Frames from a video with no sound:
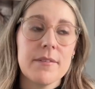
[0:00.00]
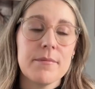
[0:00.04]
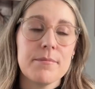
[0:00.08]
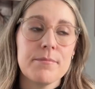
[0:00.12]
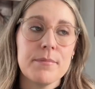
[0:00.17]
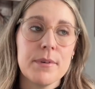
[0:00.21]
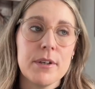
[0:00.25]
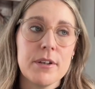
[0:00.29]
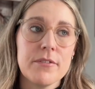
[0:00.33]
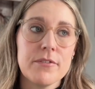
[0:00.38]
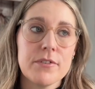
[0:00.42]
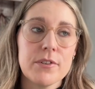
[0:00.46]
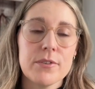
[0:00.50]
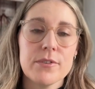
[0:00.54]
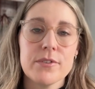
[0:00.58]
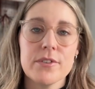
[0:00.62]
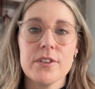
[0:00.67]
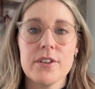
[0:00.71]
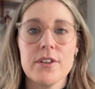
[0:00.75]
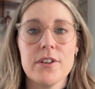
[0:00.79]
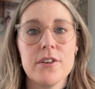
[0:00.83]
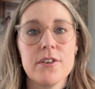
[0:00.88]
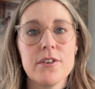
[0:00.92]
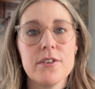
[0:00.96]
moved on
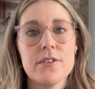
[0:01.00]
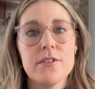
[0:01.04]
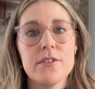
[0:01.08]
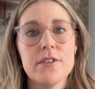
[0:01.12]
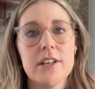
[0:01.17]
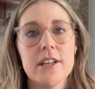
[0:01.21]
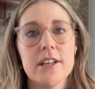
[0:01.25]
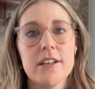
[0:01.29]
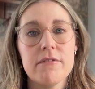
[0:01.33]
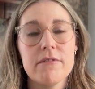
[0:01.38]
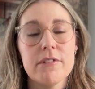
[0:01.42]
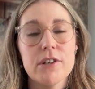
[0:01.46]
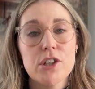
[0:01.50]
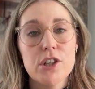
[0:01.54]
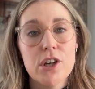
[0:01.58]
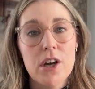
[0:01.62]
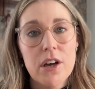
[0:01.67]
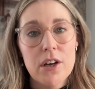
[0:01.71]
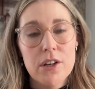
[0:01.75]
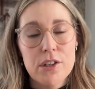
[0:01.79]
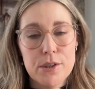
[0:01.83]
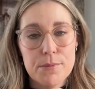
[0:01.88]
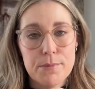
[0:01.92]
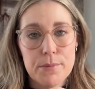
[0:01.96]
to the
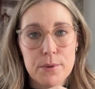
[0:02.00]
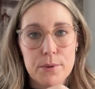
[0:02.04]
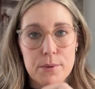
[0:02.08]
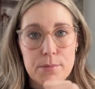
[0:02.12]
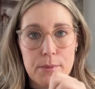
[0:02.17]
rechargeable